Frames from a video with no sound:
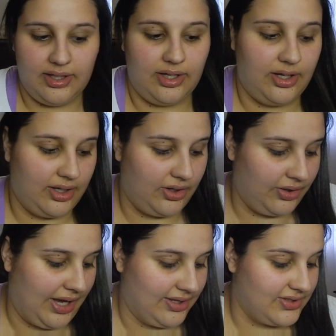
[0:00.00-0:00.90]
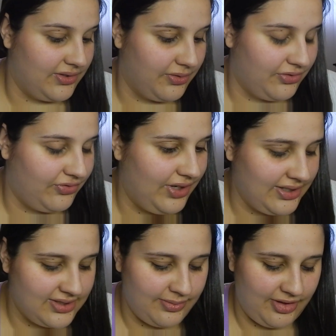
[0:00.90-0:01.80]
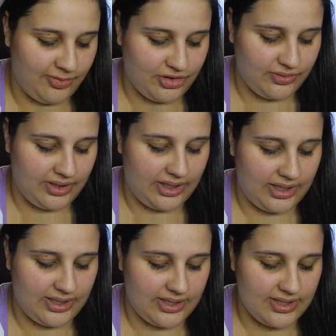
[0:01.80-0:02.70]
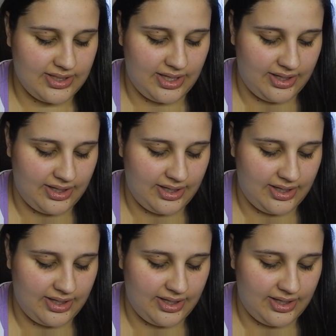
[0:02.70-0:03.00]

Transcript: okay, so the next step that I've been doing is,